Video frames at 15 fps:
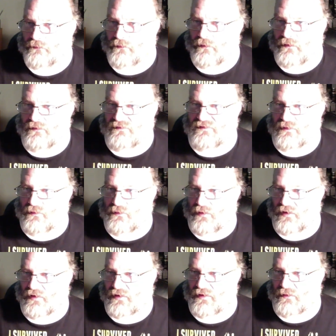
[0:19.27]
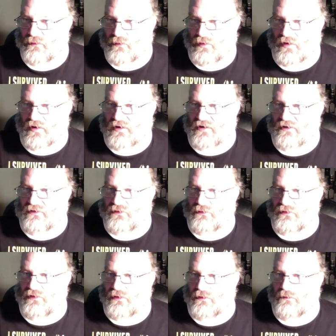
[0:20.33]
Let's see what I can do
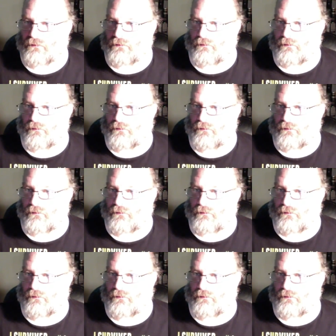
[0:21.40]
here.